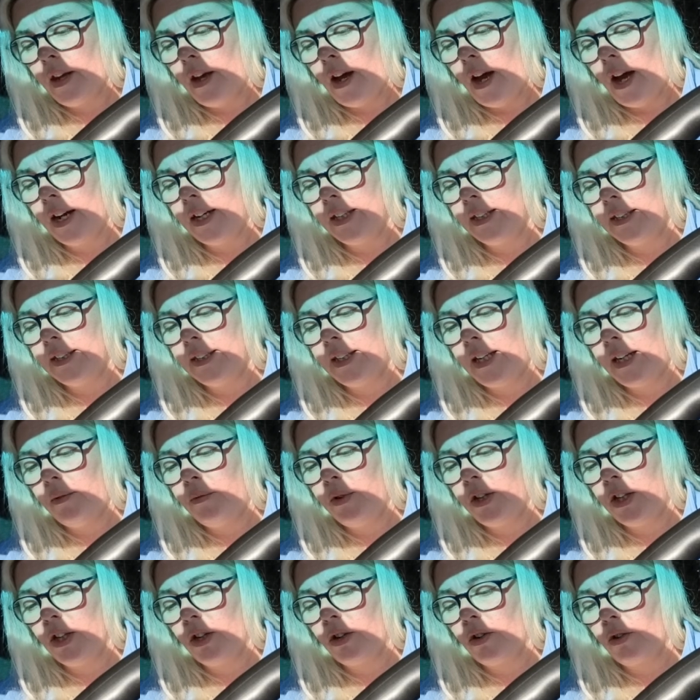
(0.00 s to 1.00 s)
And I see
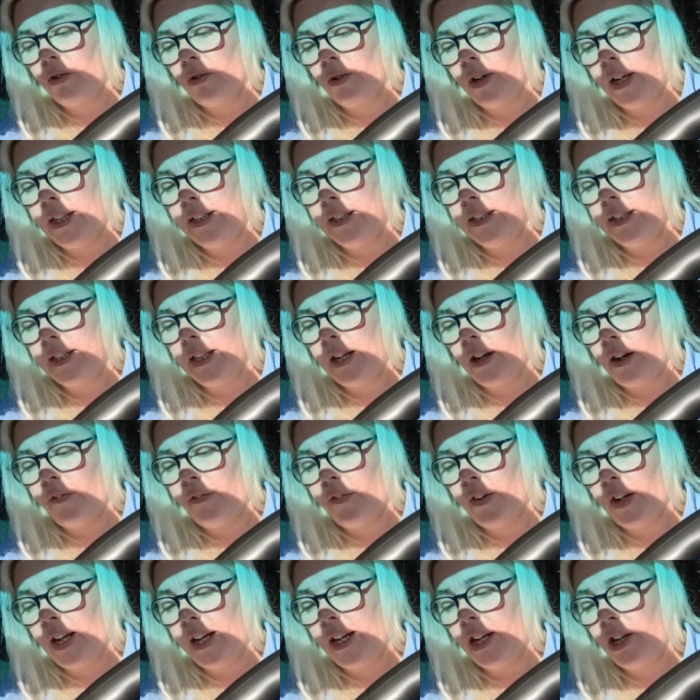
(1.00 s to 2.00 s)
with the coins here, I
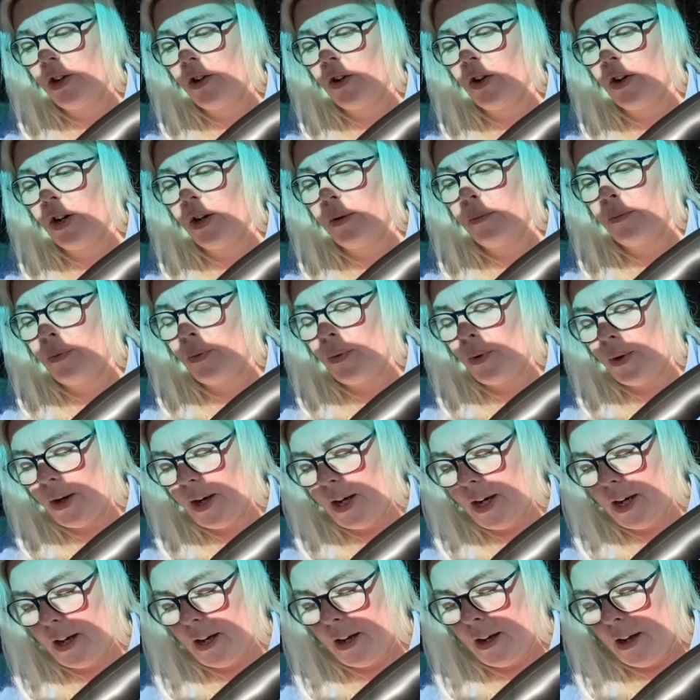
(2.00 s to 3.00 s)
feel like you're going to
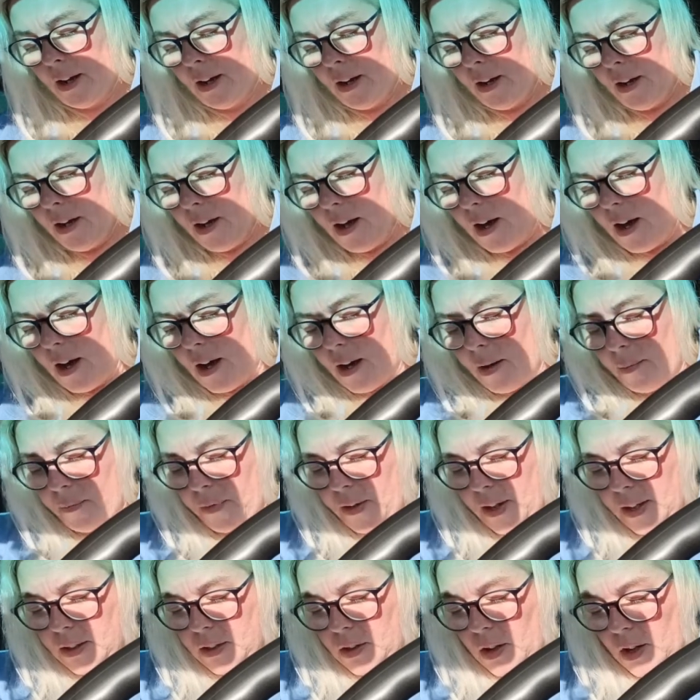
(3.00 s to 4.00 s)
bring,
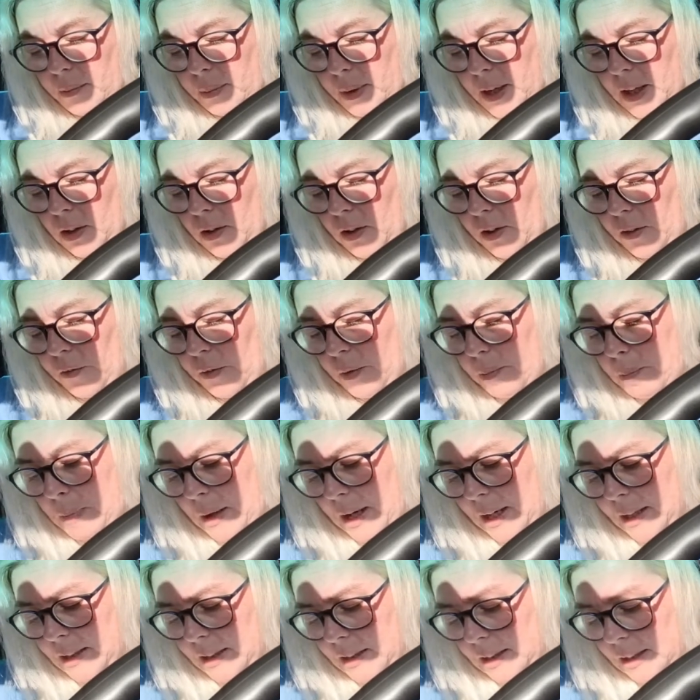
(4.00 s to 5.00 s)
there's going to be a lot of
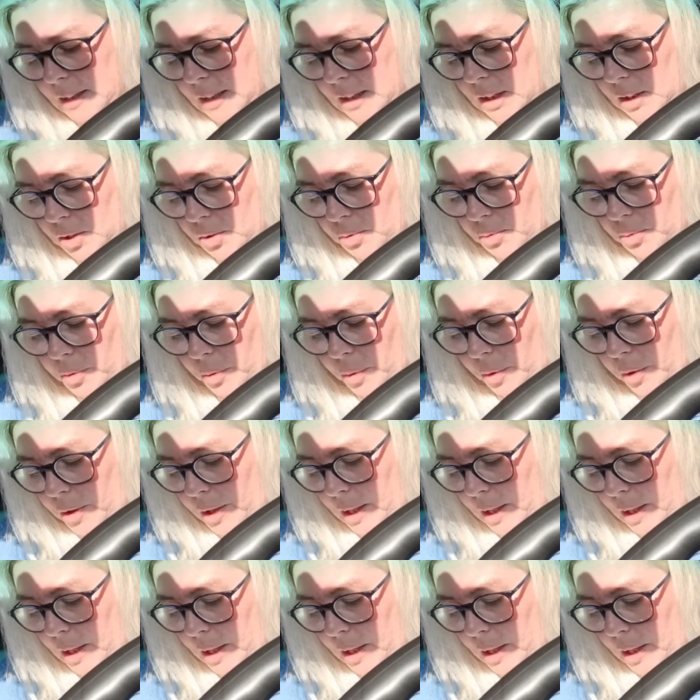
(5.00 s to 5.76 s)
abundance through